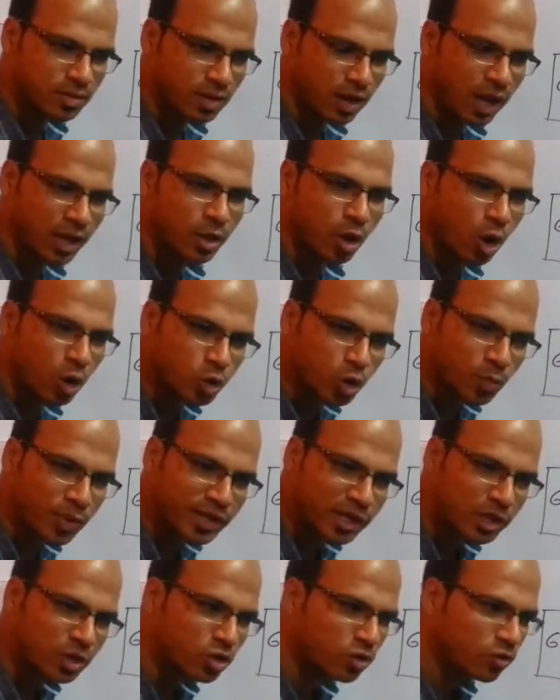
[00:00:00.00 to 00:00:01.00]
and
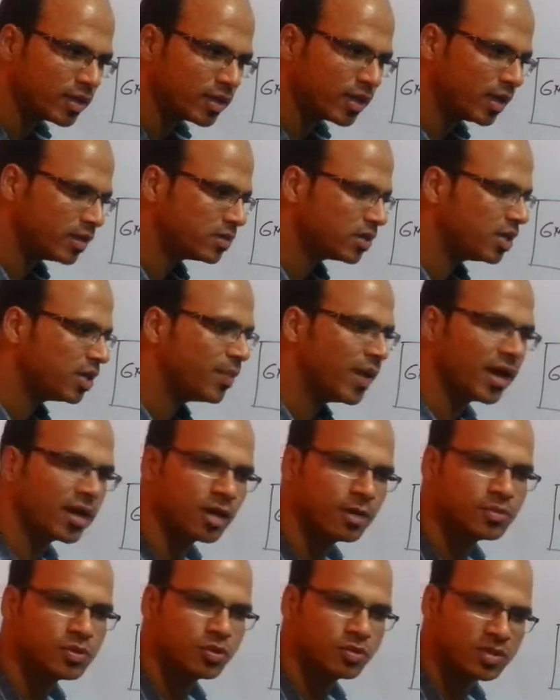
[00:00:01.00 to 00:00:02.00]
automatically get three
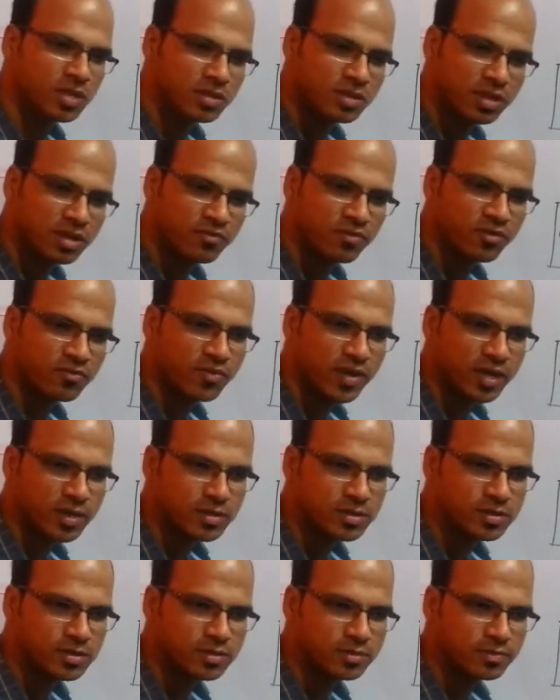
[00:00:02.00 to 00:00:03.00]
backups using three different
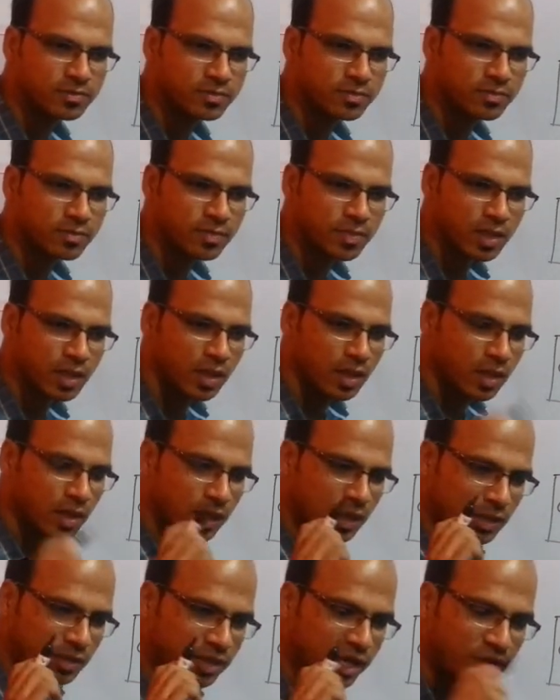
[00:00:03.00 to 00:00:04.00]
files.
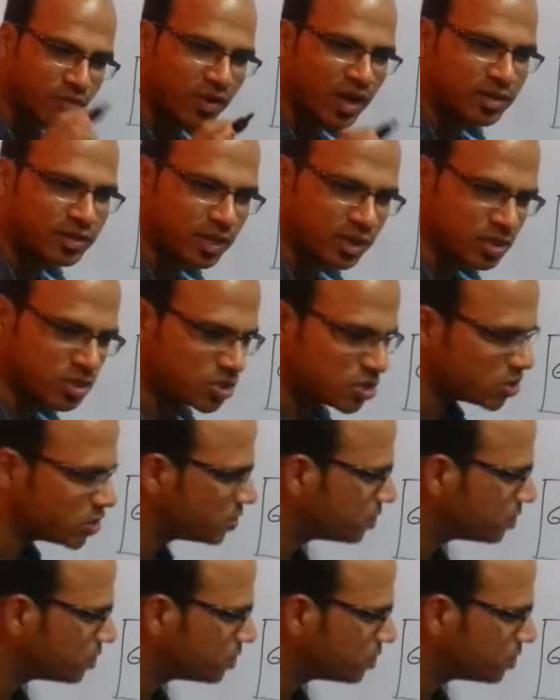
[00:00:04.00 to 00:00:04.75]
The advantage: